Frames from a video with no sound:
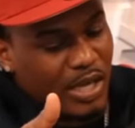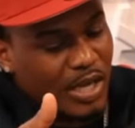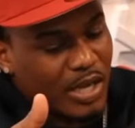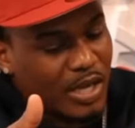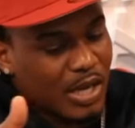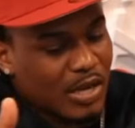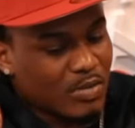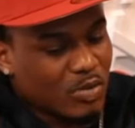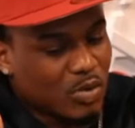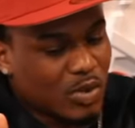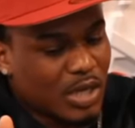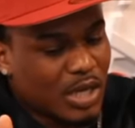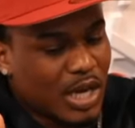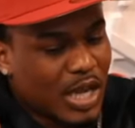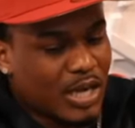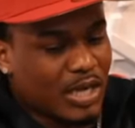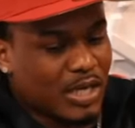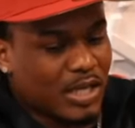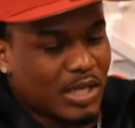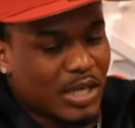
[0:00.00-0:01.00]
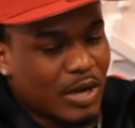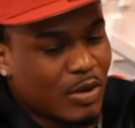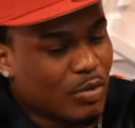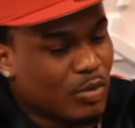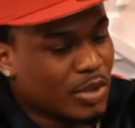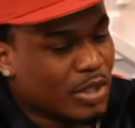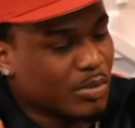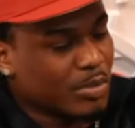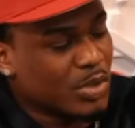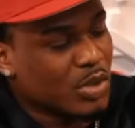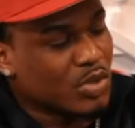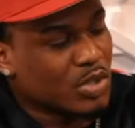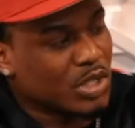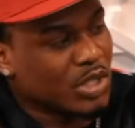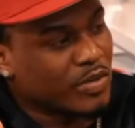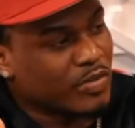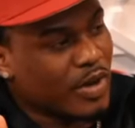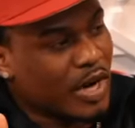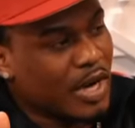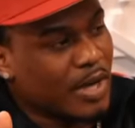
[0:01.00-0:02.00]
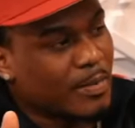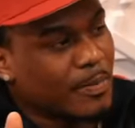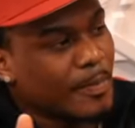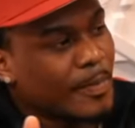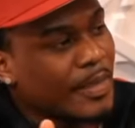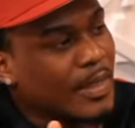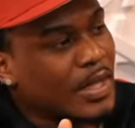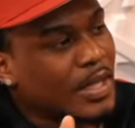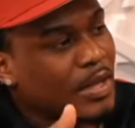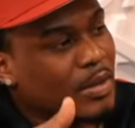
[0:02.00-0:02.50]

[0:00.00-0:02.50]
it comes with a lot of clout with the music, right? Mm-hmm.